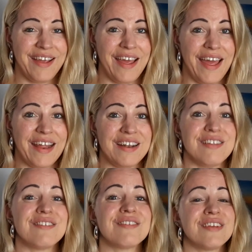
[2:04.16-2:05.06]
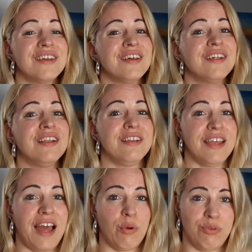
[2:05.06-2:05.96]
and the
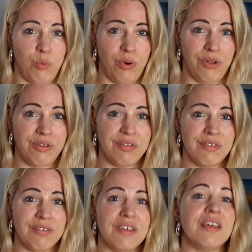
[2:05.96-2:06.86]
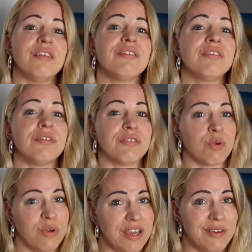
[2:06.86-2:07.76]
outer world is the
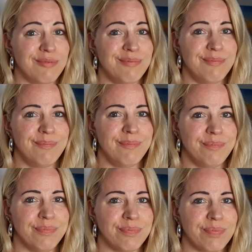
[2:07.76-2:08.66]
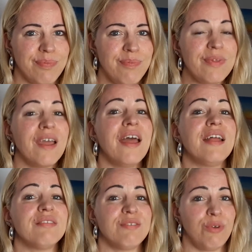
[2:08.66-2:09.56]
screen.
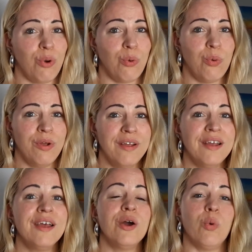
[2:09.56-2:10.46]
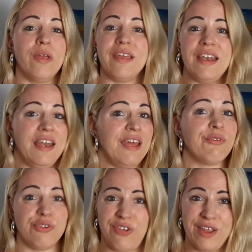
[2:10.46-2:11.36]
And so we can
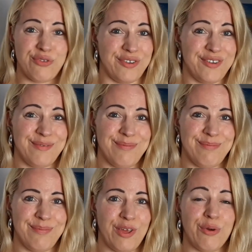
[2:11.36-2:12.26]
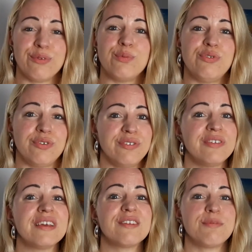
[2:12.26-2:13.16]
never change it because we
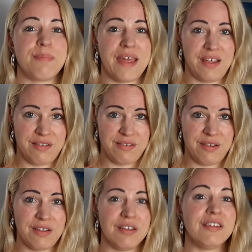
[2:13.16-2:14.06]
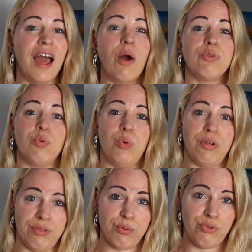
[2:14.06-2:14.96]
just expect the outer
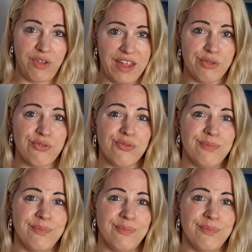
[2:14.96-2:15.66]
world to change.